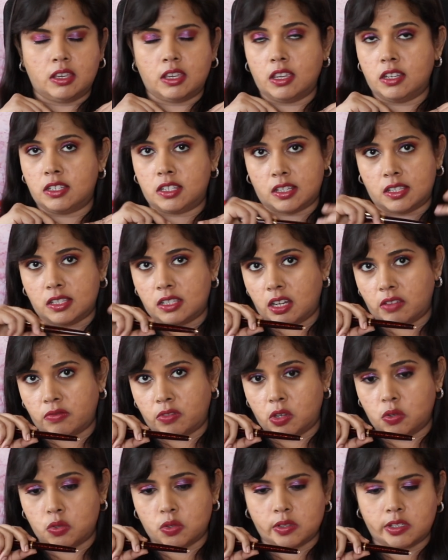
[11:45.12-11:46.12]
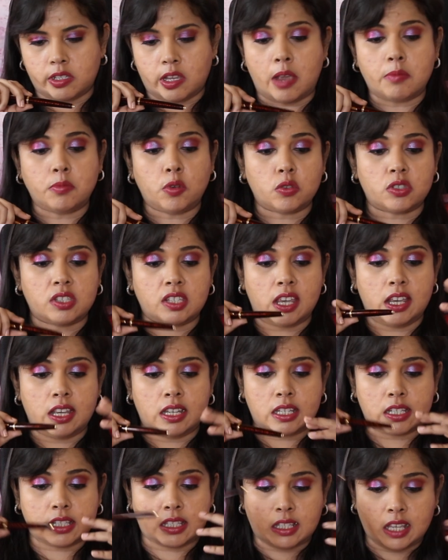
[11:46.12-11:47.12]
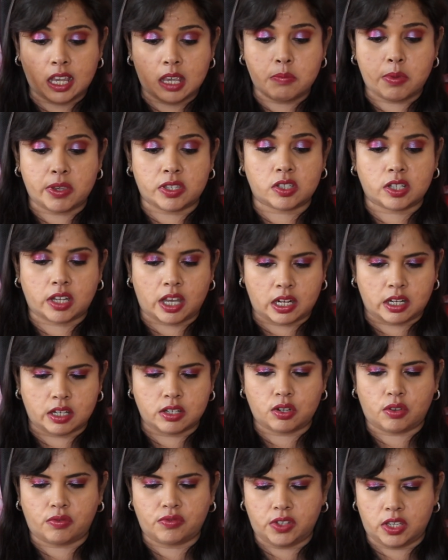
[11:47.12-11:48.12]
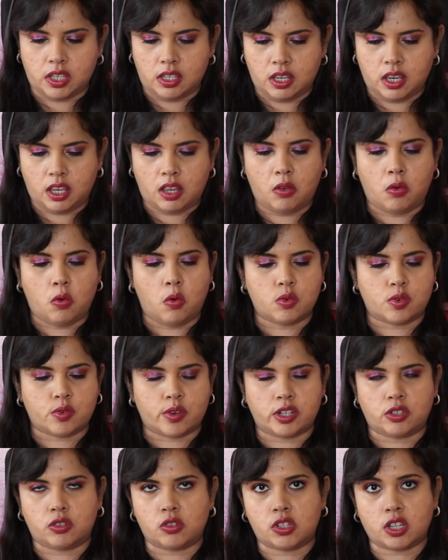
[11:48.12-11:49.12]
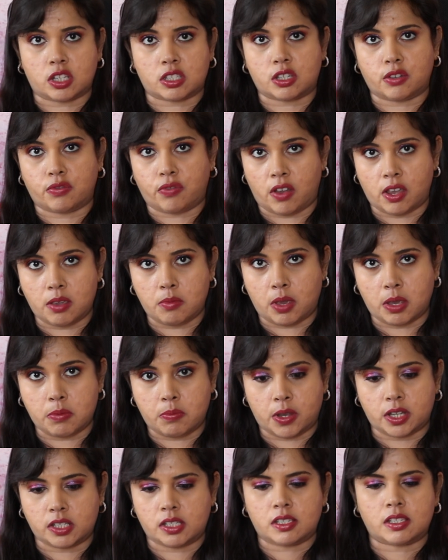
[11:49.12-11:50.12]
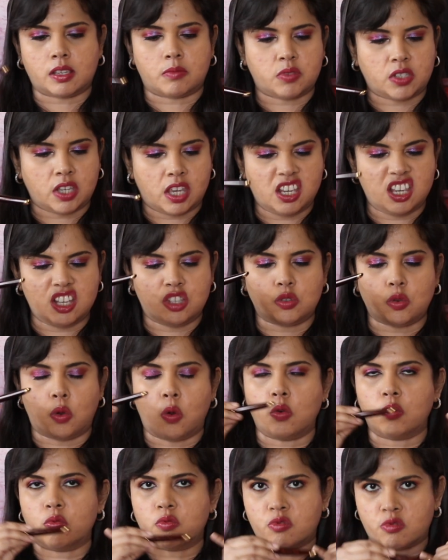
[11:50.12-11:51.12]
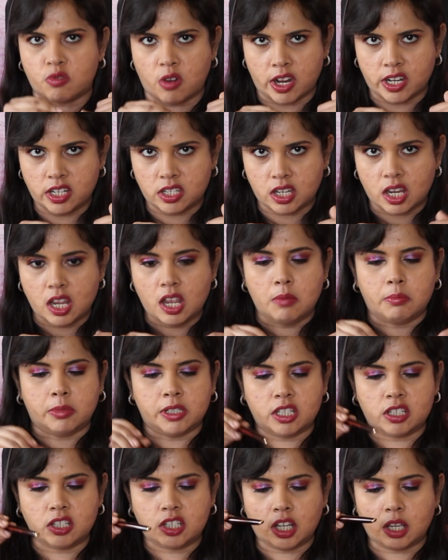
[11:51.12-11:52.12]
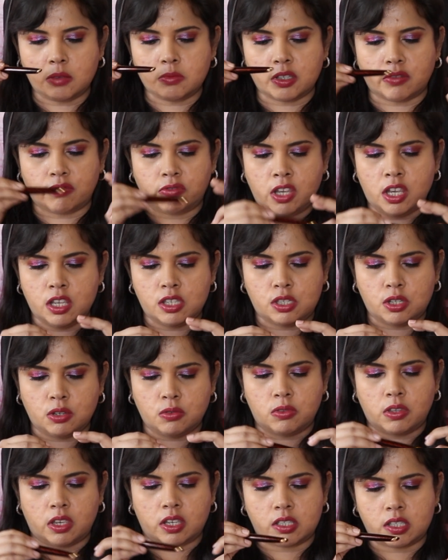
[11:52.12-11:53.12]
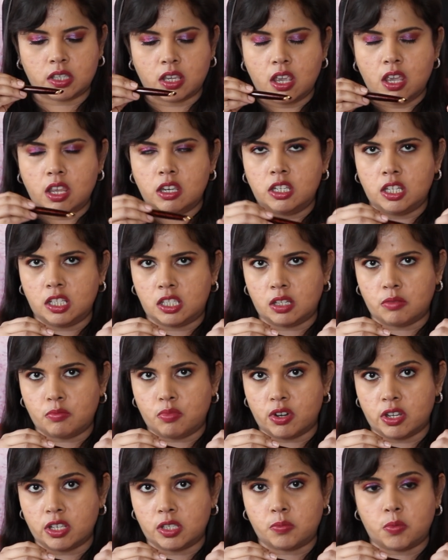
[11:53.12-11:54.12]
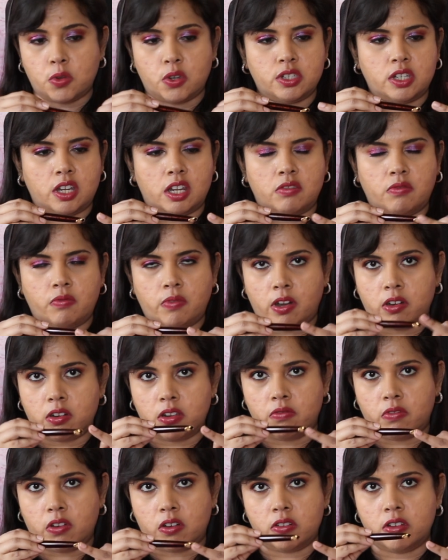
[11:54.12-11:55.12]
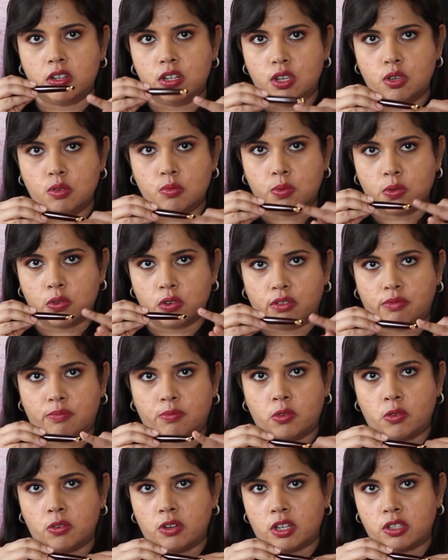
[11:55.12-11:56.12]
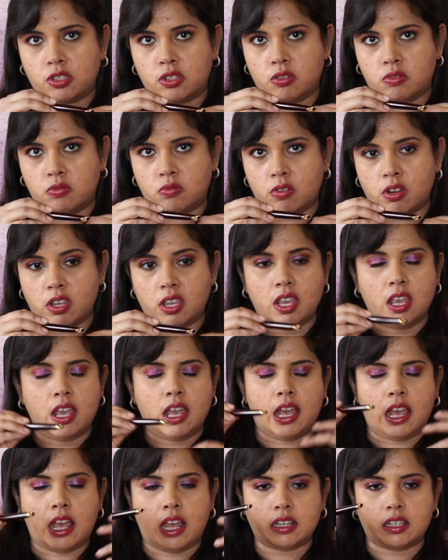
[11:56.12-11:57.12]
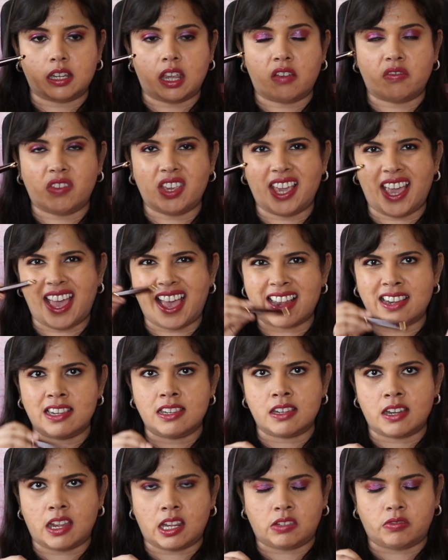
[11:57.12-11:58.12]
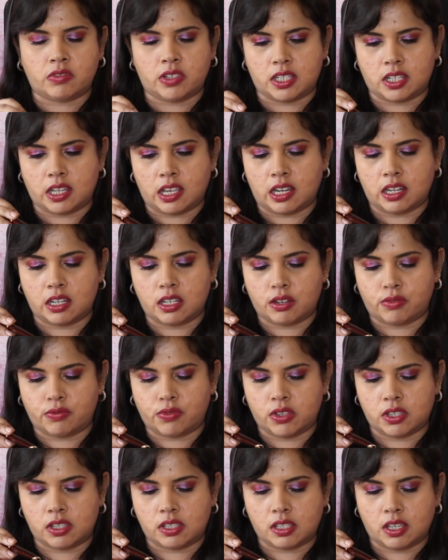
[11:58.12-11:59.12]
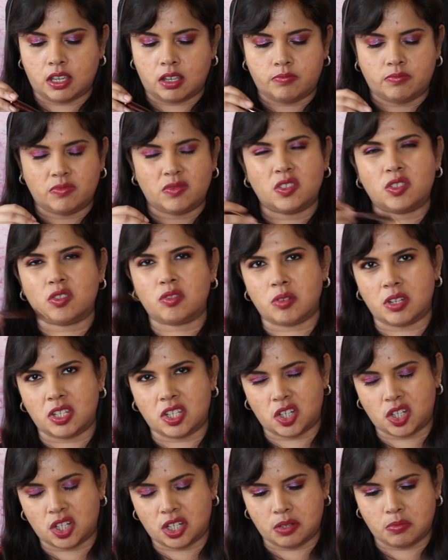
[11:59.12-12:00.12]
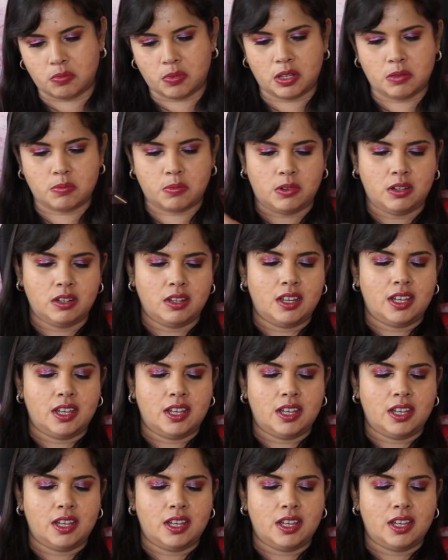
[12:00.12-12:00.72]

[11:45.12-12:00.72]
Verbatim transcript: It doesn't have the usual. So I'm not saying it is the best calendar of the year or trying to justify my purchase. I'm saying it's all right. But in terms of these two things, decent price point and very, very new pool of products to try and having an advent calendar for this year, tradition people,